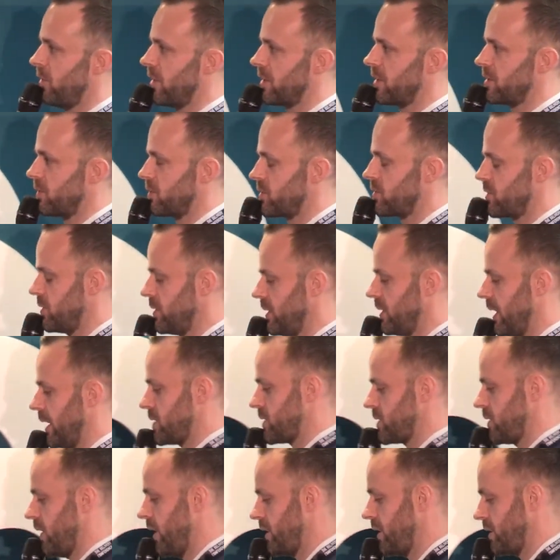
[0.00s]
points from shooting
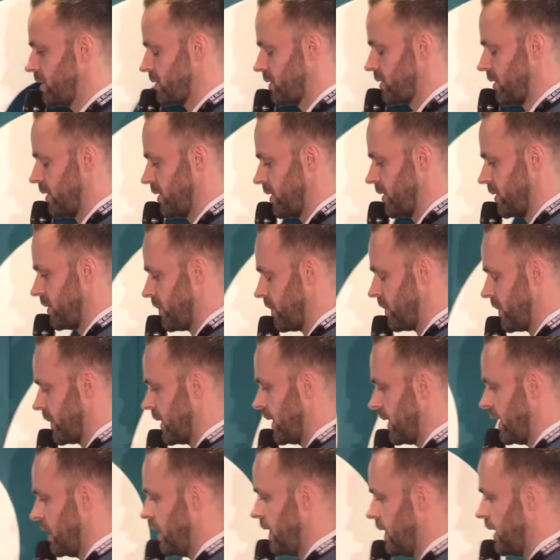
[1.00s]
outside the circle.
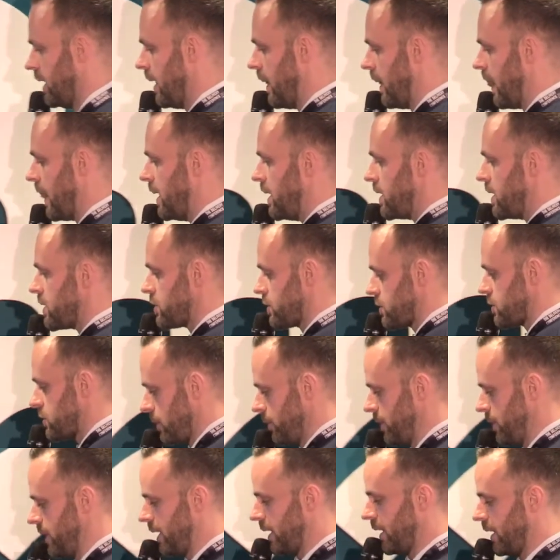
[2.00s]
So
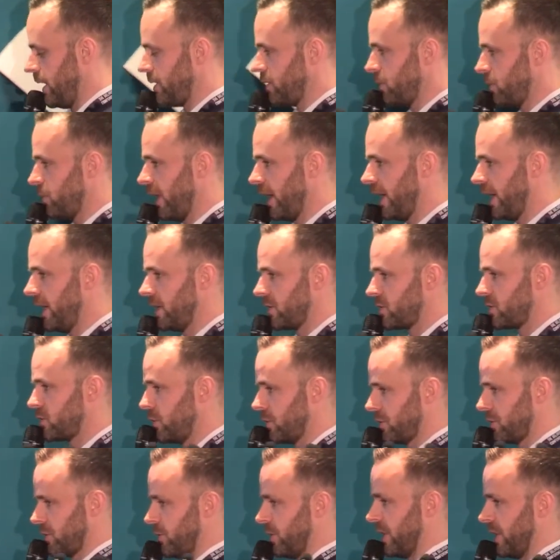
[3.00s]
somebody along the way
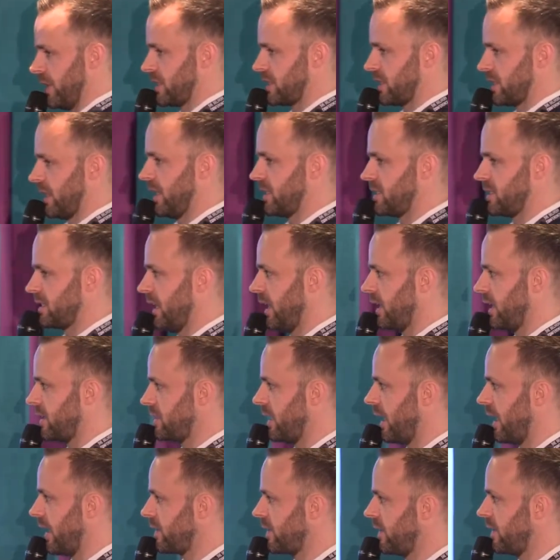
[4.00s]
took the risk and said
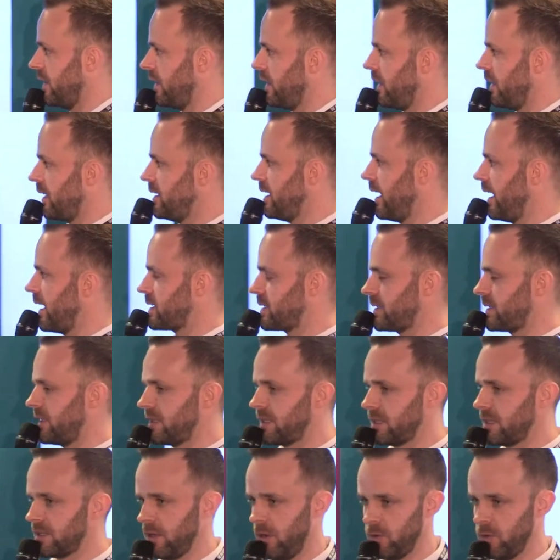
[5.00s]
that yes,
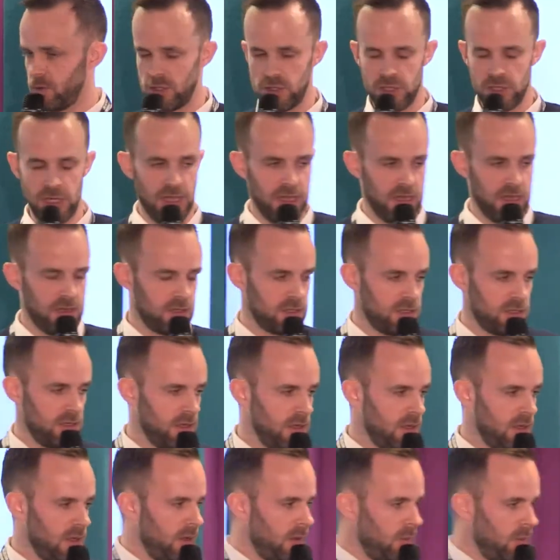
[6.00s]
this is going to change.
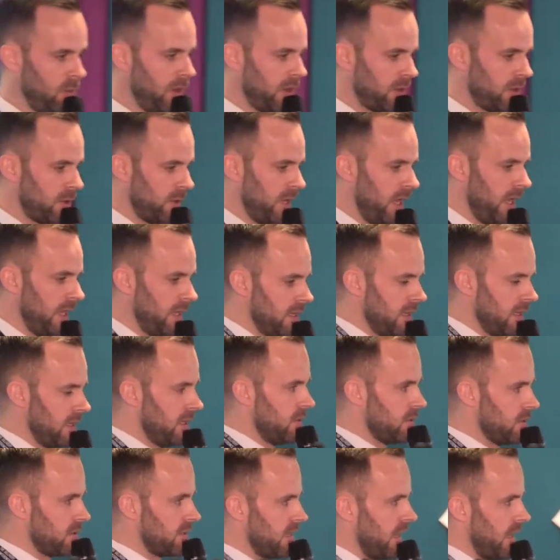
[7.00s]
We're creating a
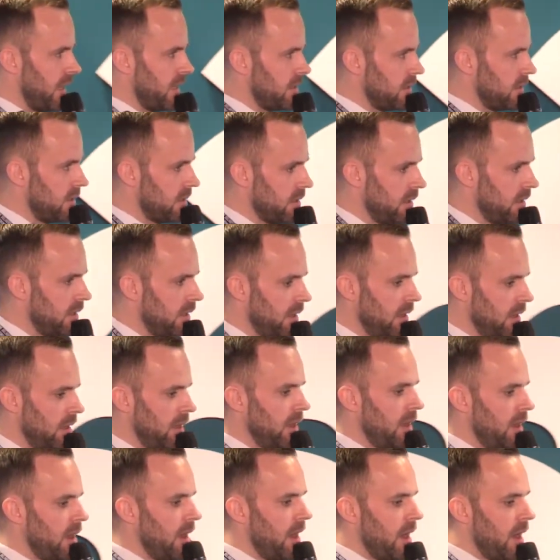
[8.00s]
new standard
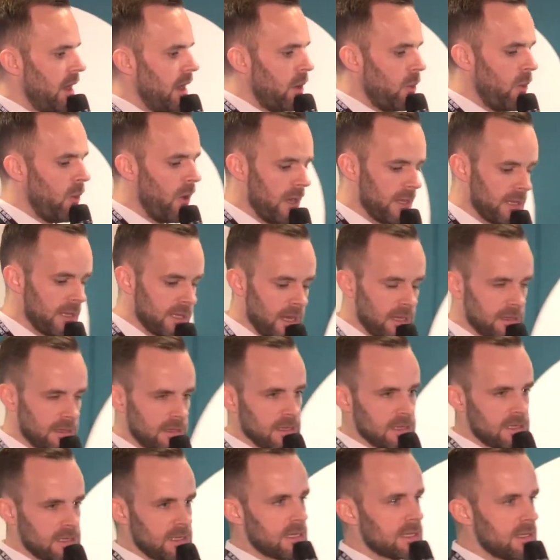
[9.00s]
why can't
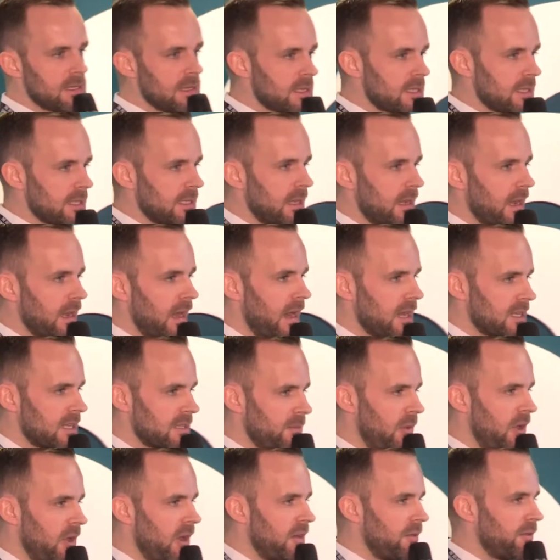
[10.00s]
this exist in the
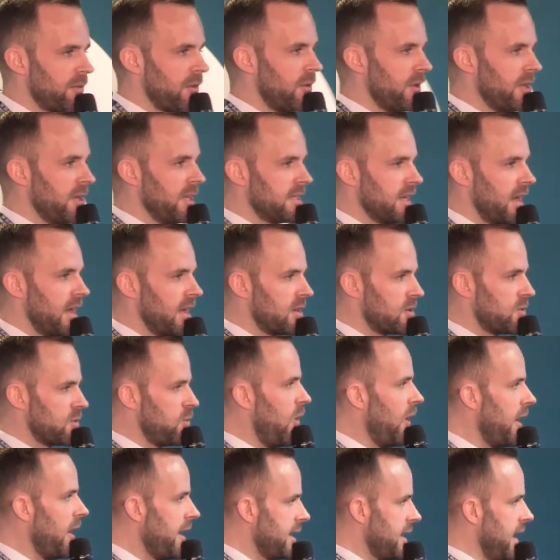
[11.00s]
last mile for retailers?
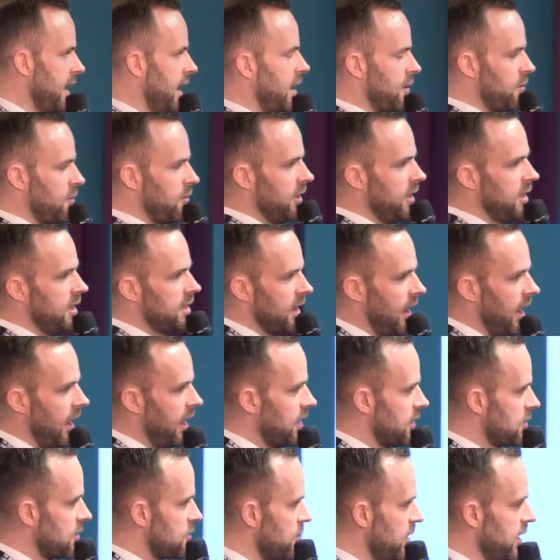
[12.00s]
Why can't
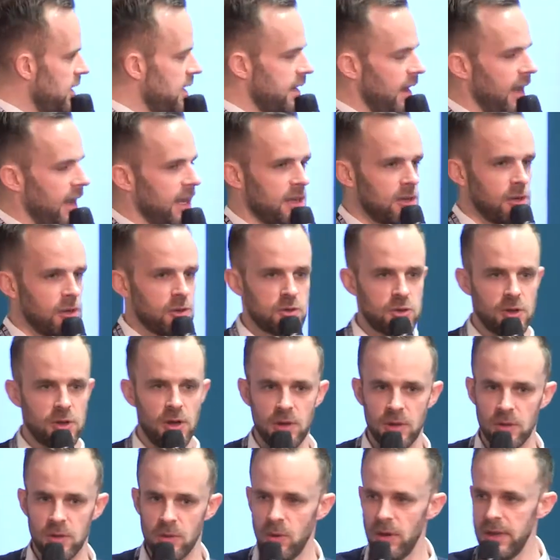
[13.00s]
retailers regain
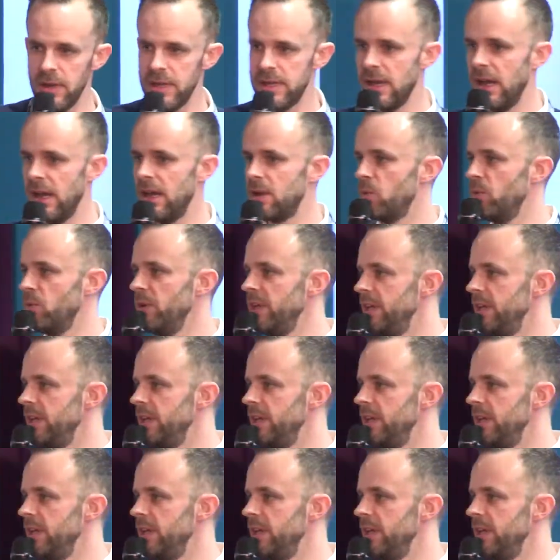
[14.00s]
control? Why can't